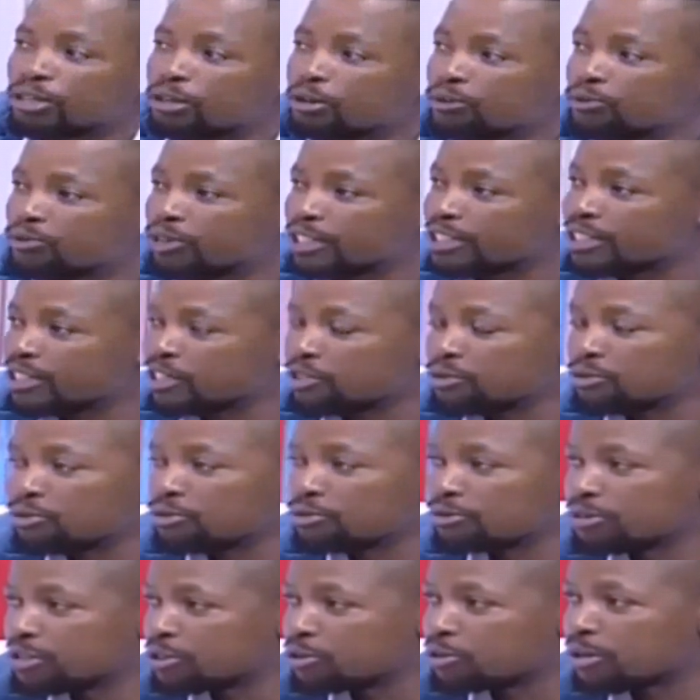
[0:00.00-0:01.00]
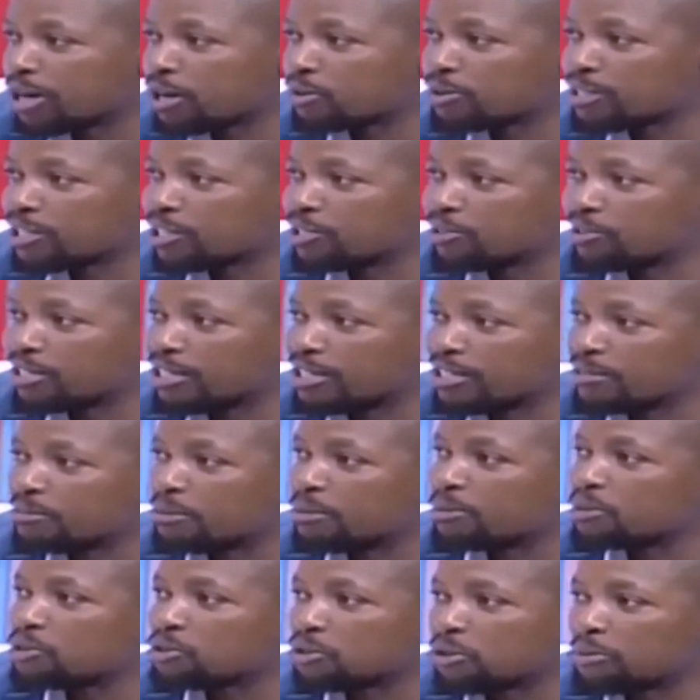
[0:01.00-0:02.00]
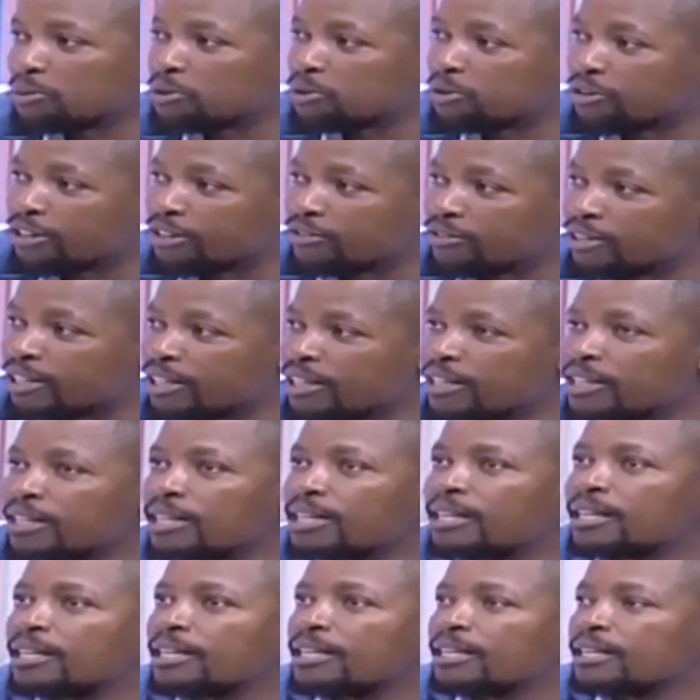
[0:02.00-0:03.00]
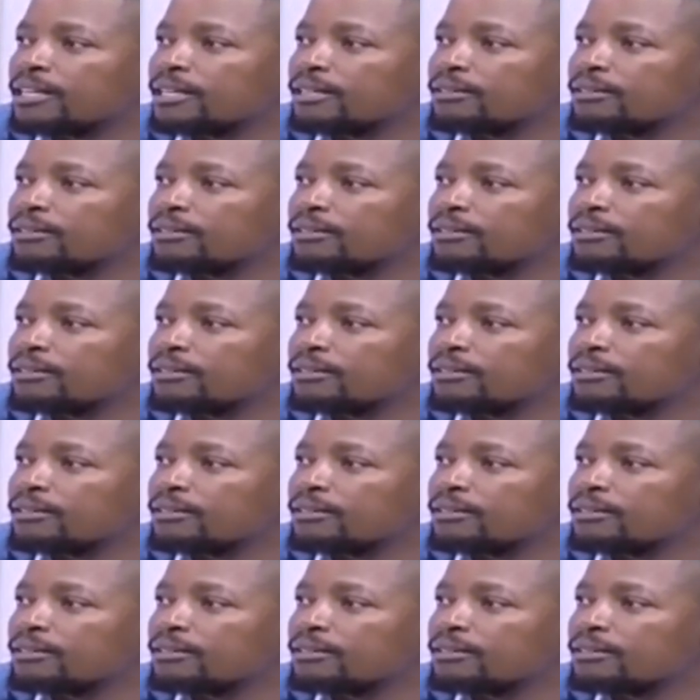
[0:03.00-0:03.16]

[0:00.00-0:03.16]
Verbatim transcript: converted into into housing units, maybe right. shops or whatever. Right.